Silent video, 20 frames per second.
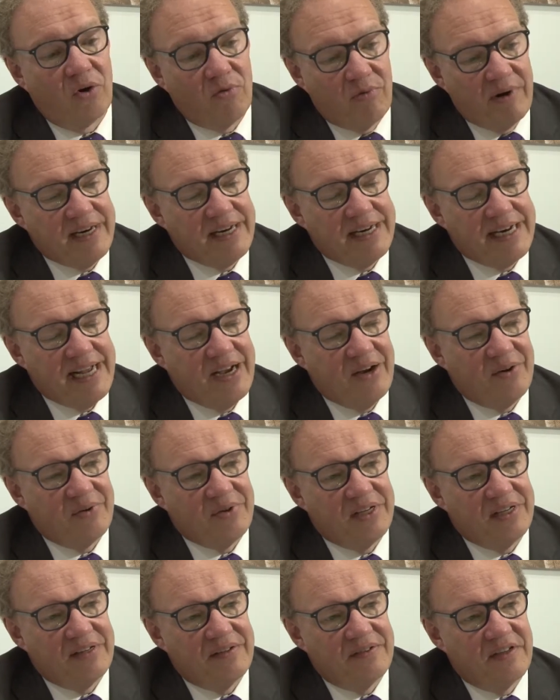already now
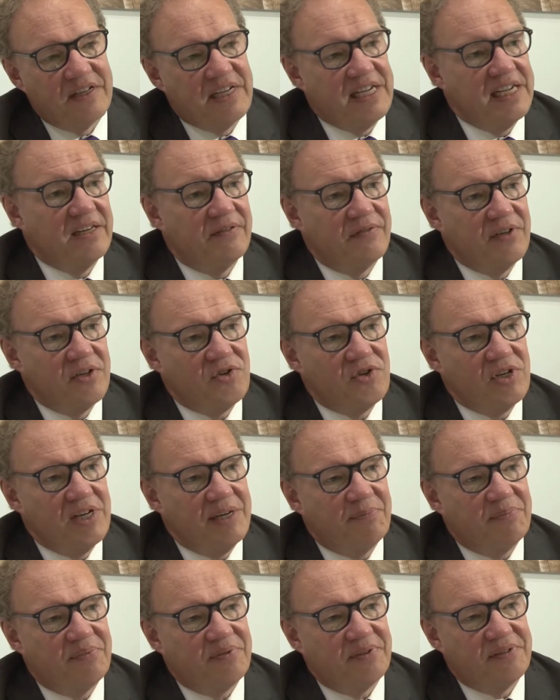the, the year of the
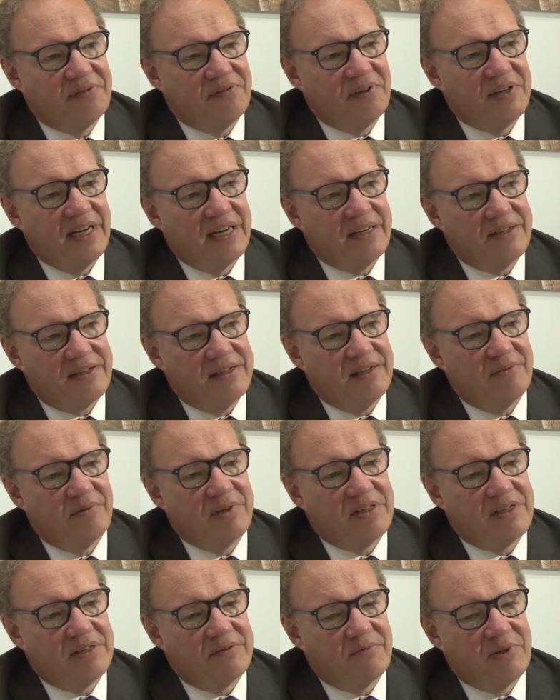sheep uh, for next year,
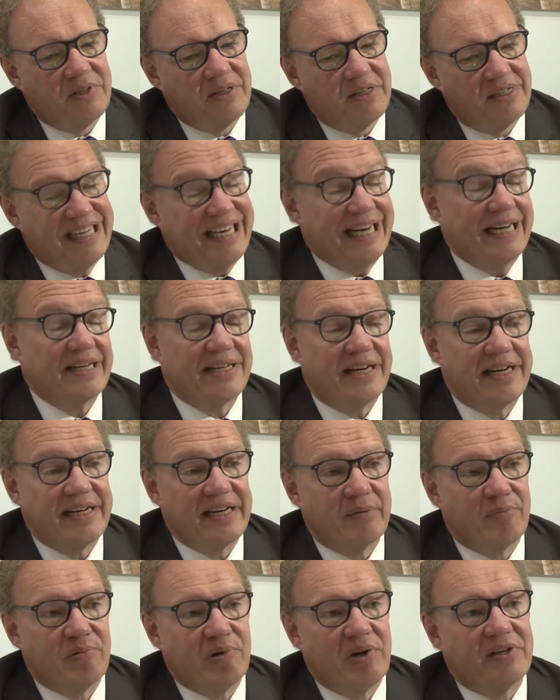which, which is an
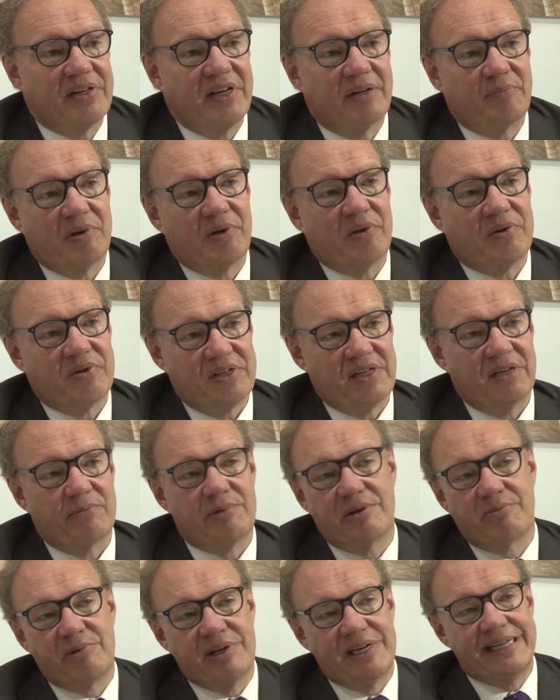exciting project because here
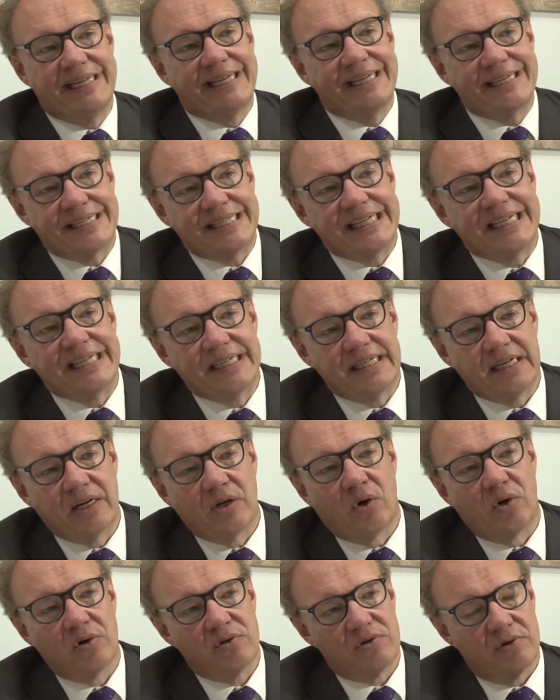we are really extending
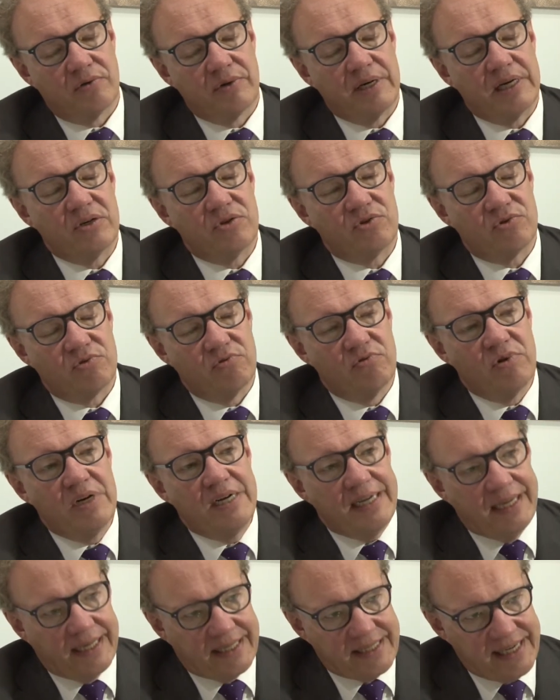also into
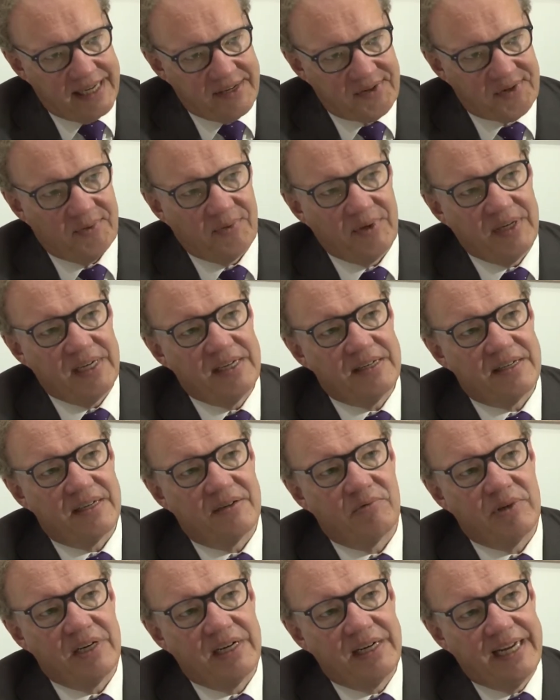accessories
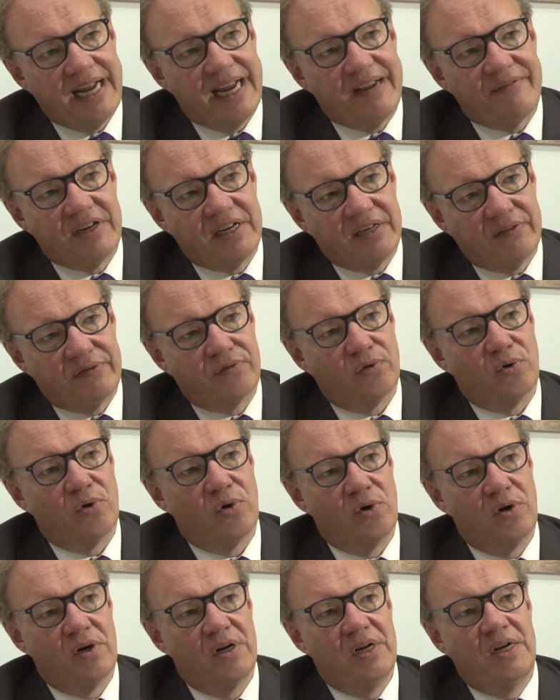and really having a
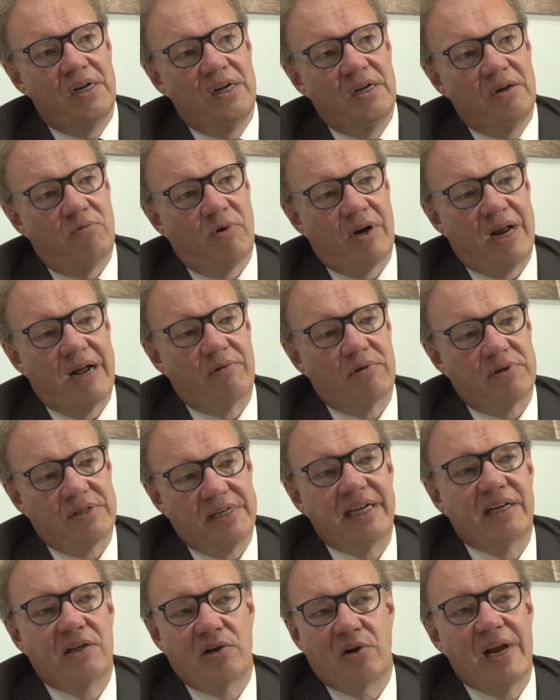full, what I would
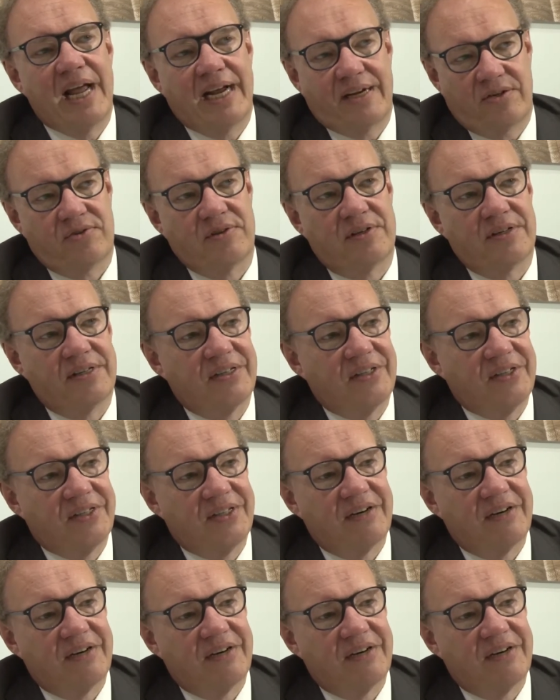say, collection uh,